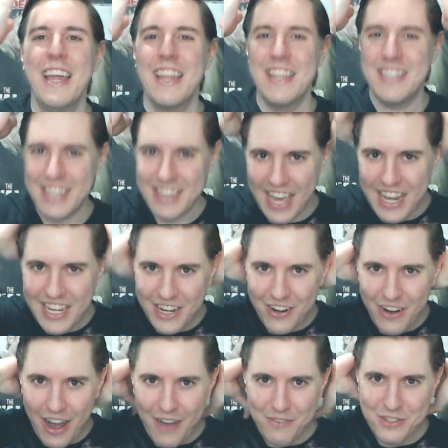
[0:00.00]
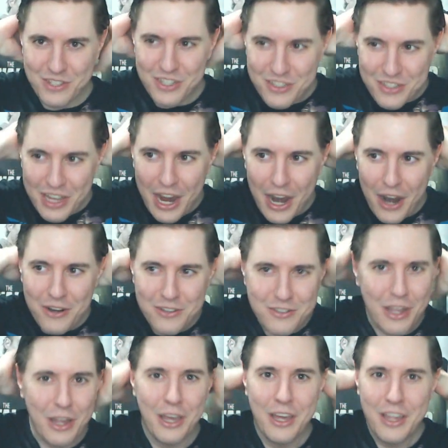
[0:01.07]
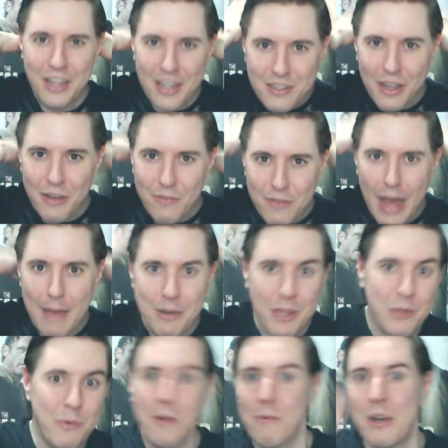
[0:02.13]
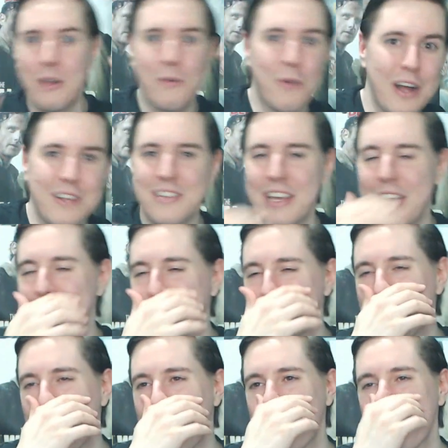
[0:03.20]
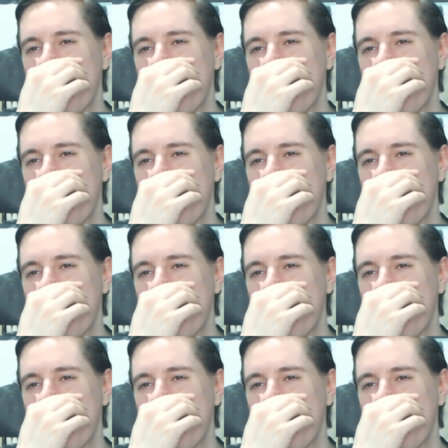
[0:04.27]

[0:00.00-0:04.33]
They take the headgear off, you see his hair, it's like flapping in the wind when he runs out and stuff.